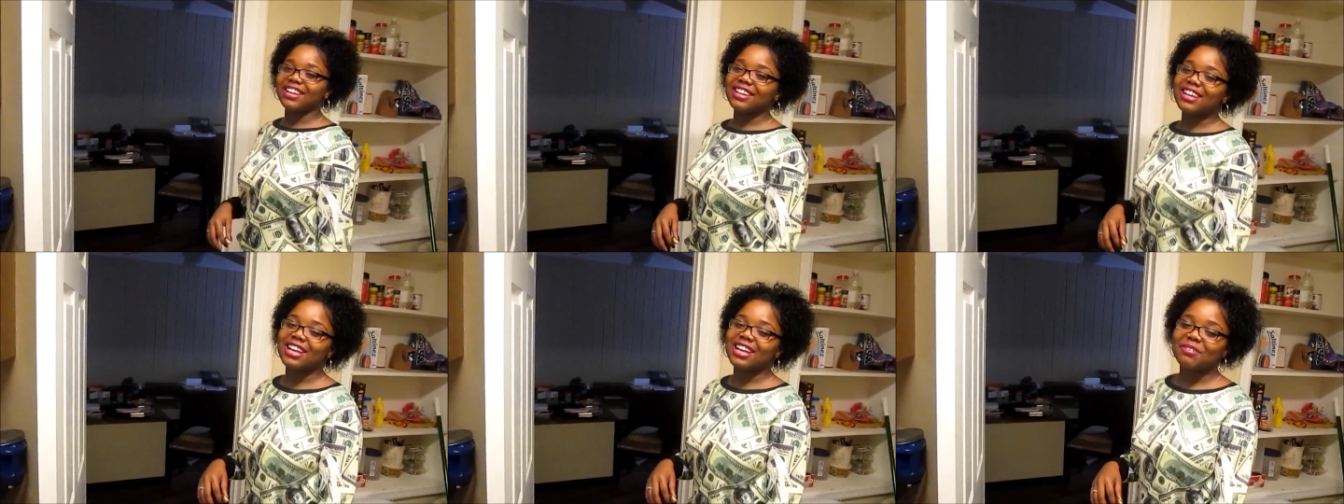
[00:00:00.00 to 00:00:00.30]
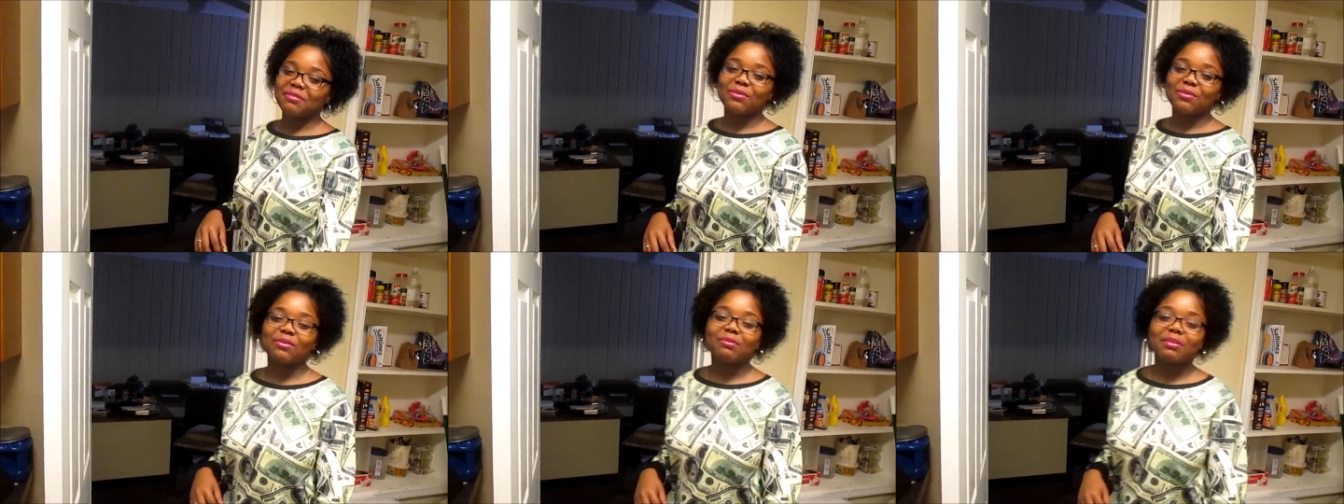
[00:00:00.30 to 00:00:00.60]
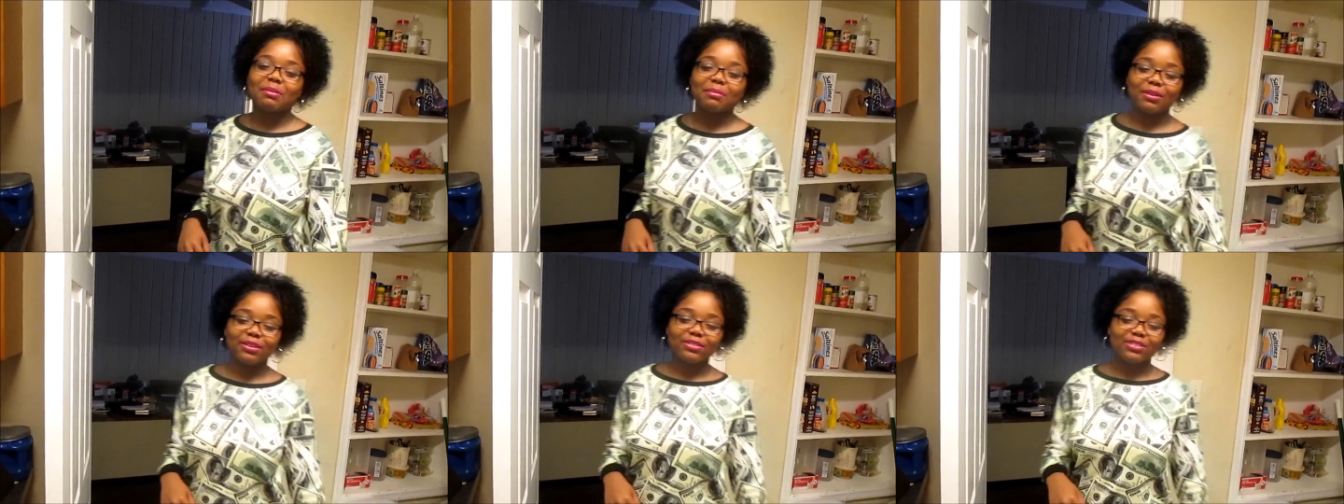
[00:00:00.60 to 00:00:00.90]
Actually, actually, my
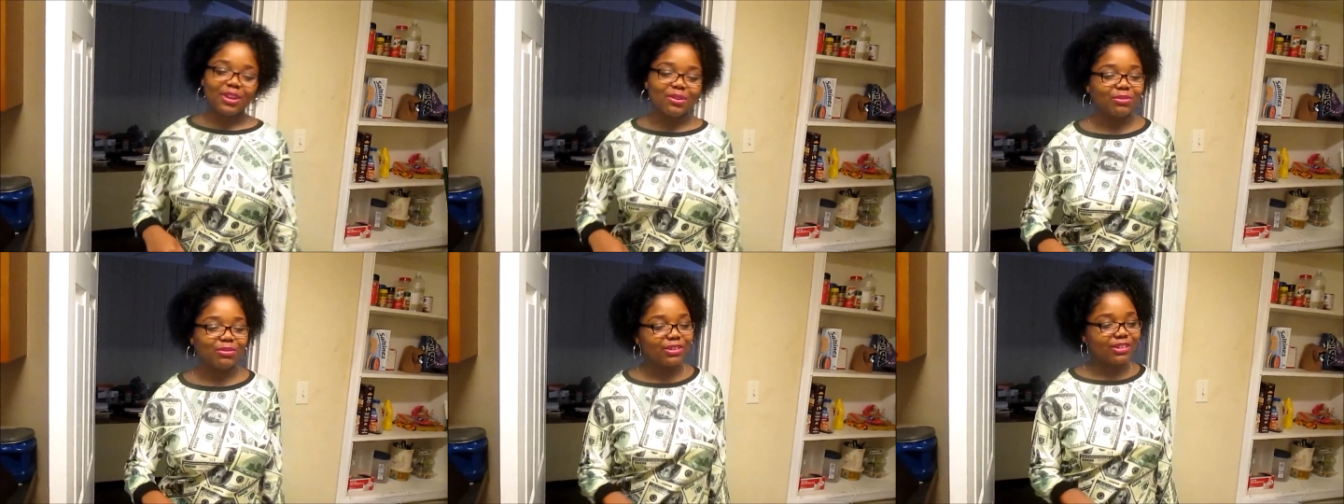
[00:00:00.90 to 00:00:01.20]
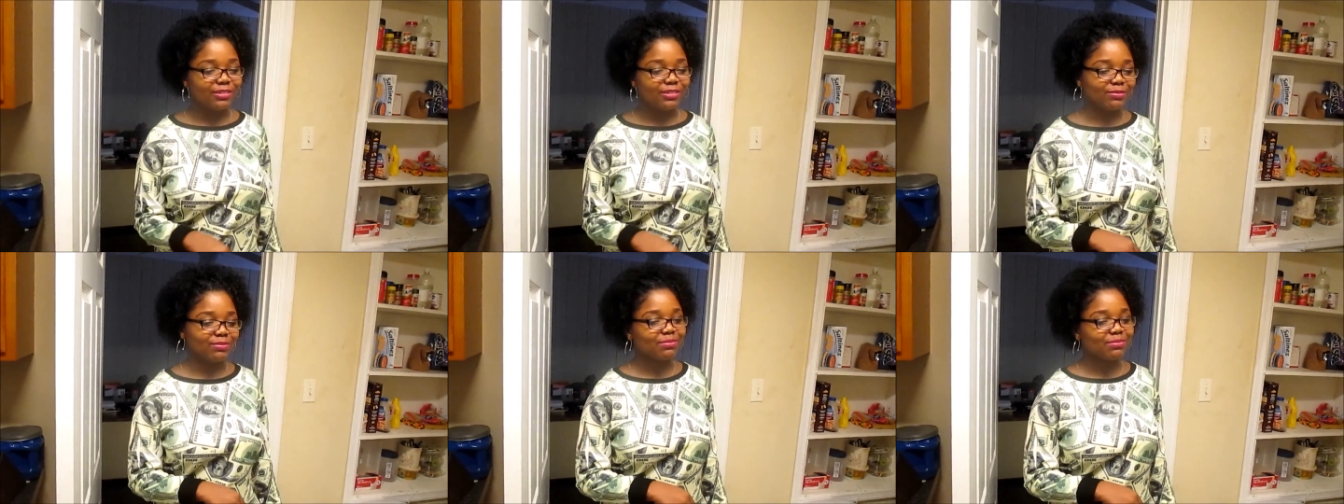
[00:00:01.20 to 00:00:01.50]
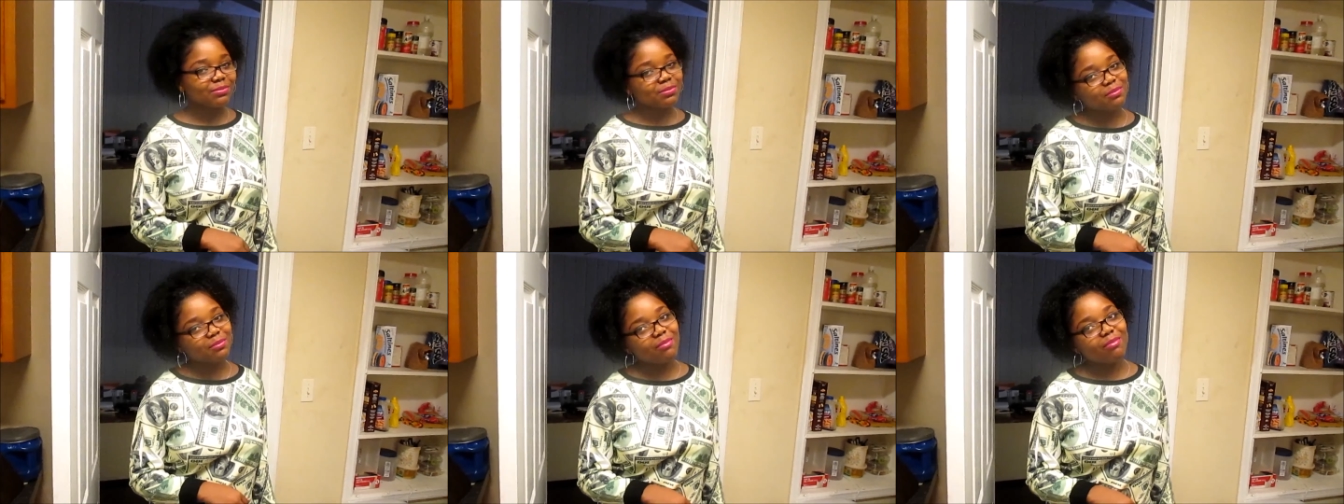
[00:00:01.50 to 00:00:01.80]
birthday was.
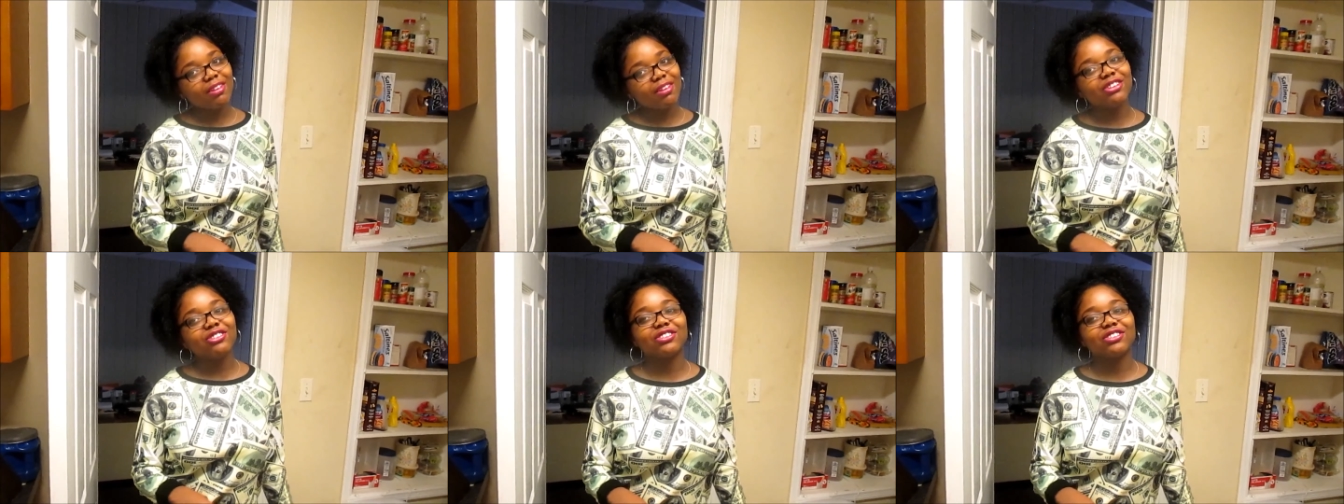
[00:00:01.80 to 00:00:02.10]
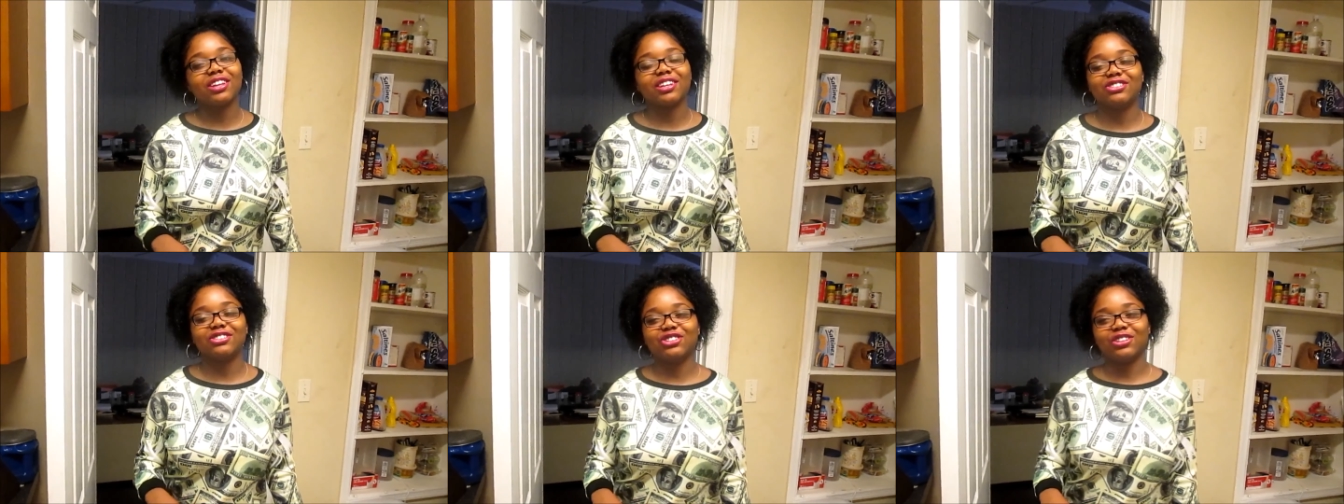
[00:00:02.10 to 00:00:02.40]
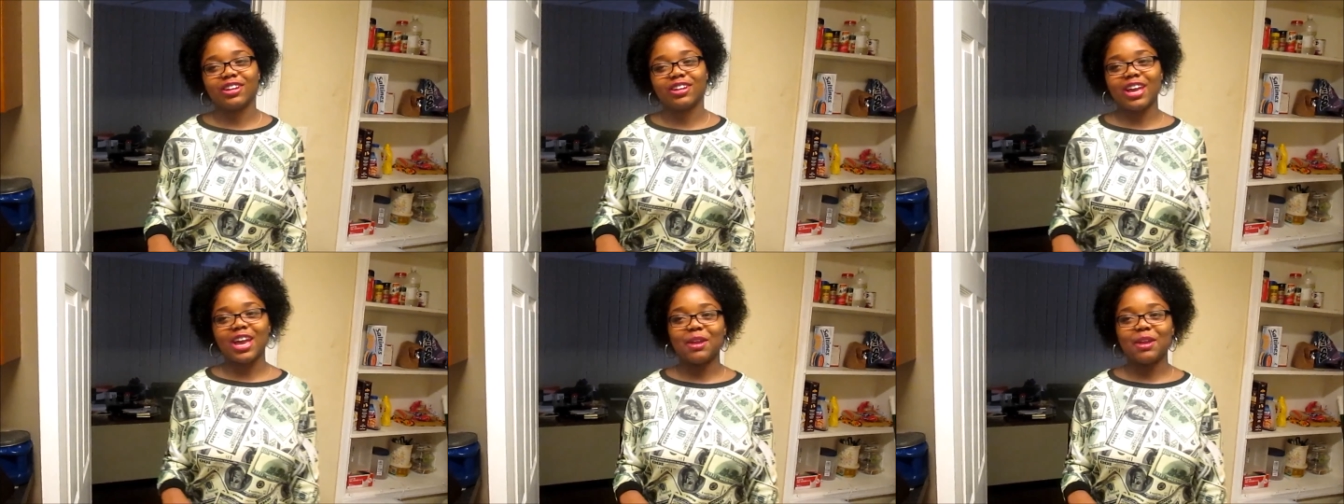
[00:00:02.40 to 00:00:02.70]
She was actually an
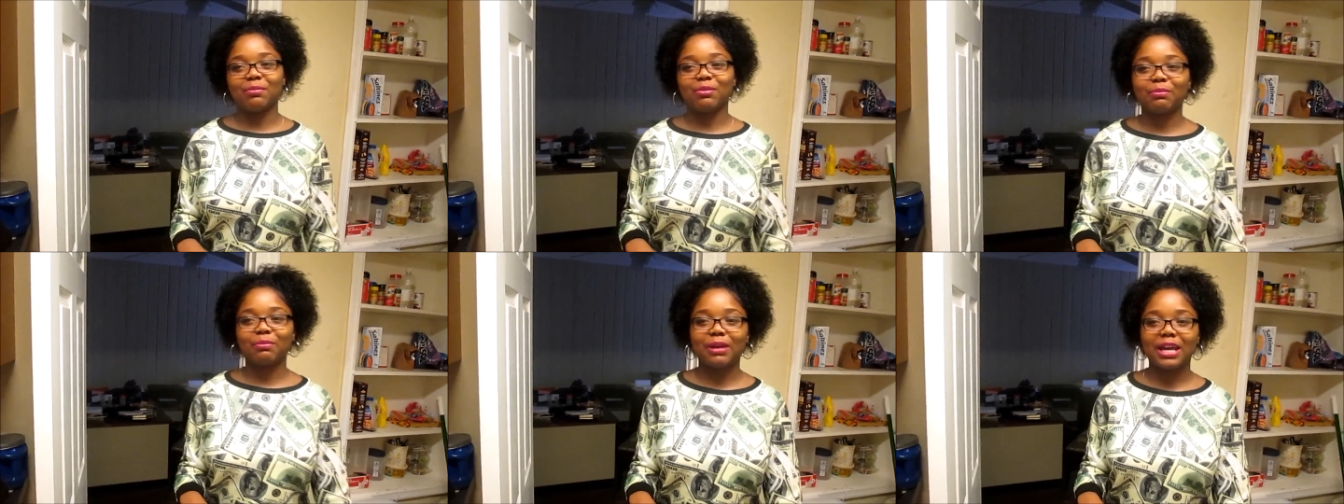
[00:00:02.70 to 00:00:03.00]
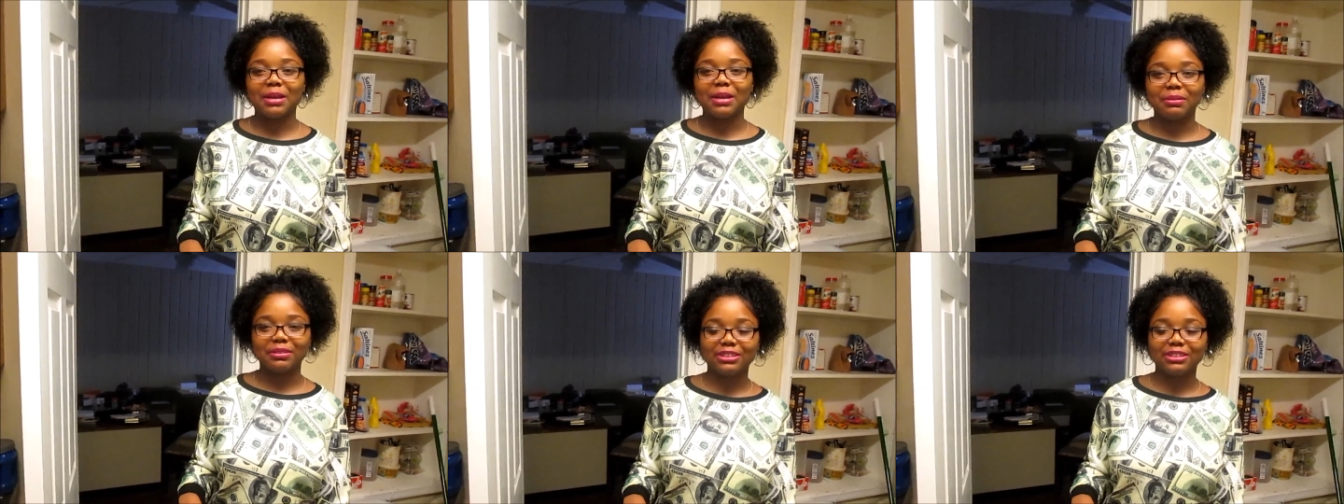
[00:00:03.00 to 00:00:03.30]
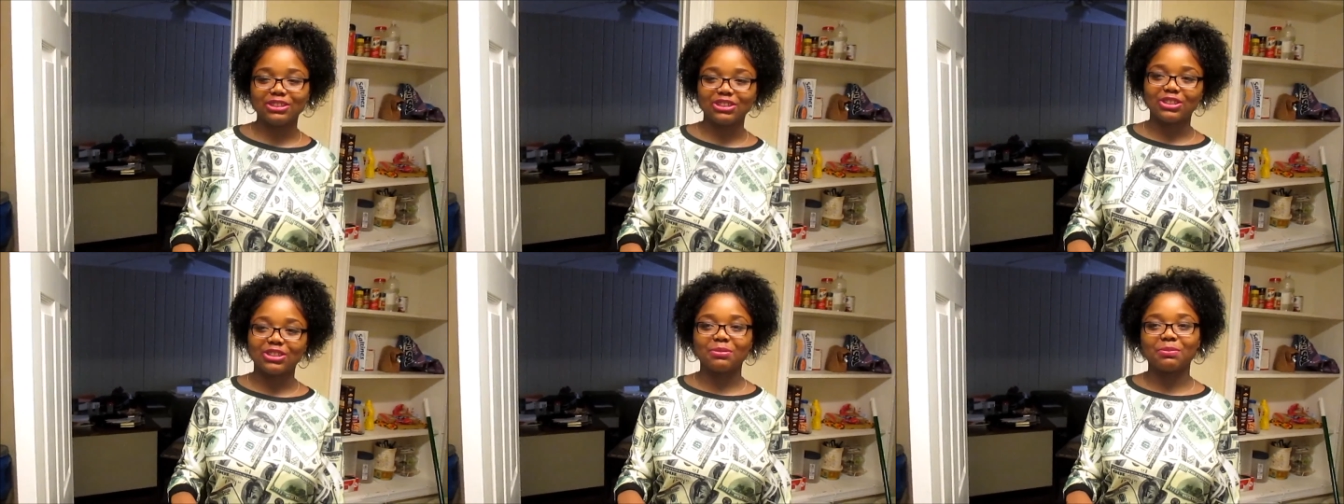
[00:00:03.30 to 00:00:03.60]
April baby. She
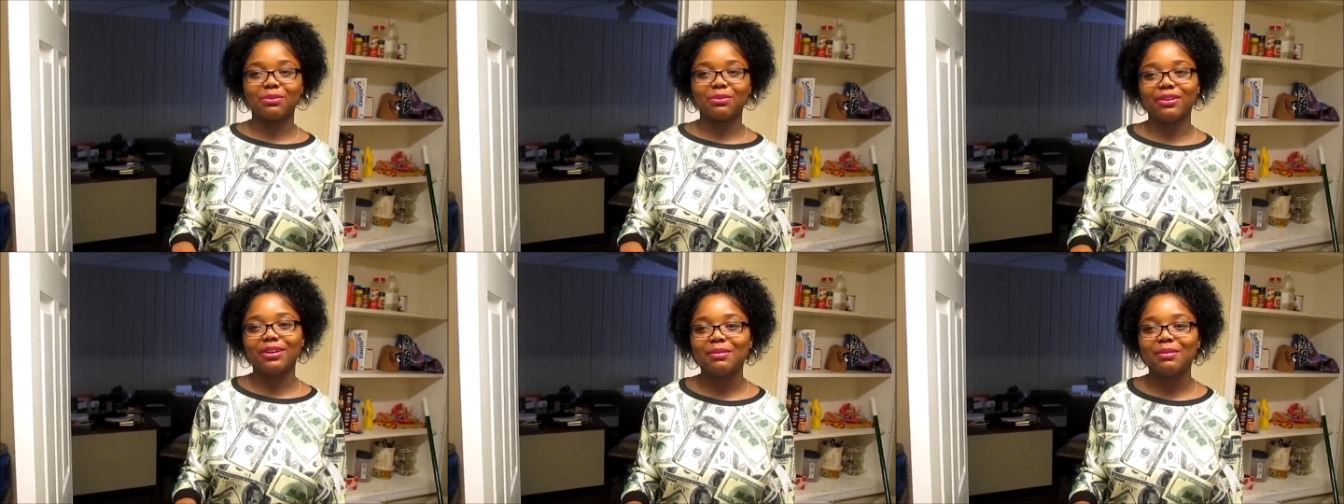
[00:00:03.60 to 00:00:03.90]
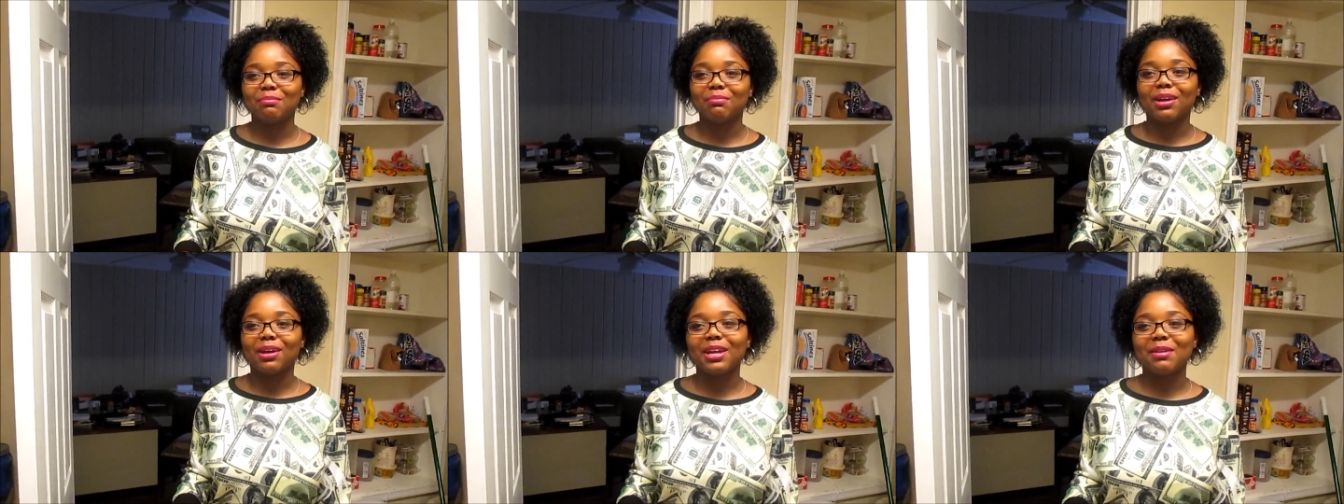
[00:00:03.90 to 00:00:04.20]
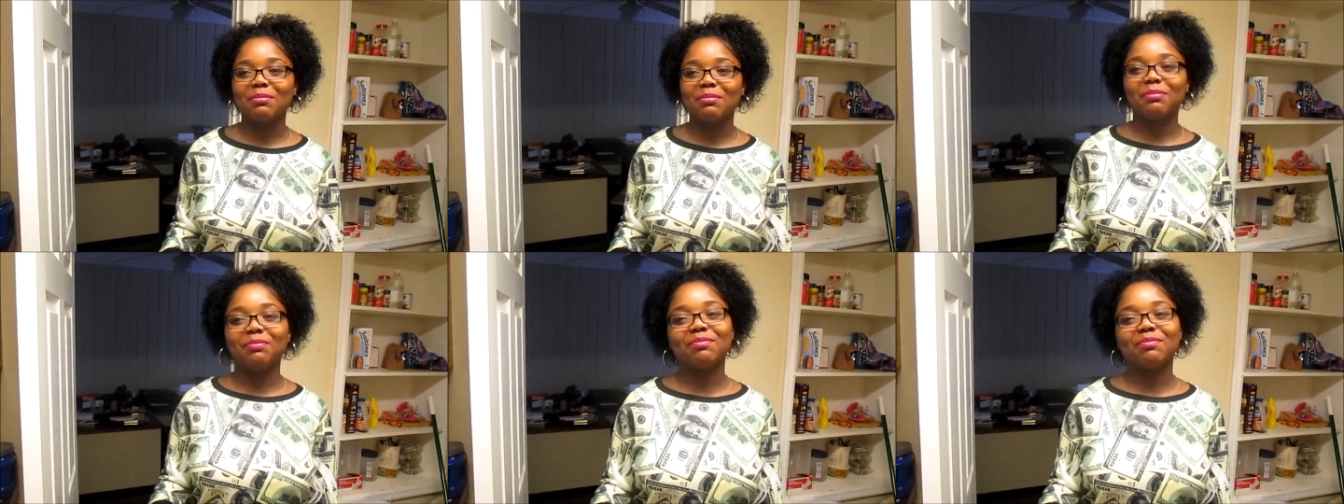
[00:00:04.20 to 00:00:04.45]
was a spring baby.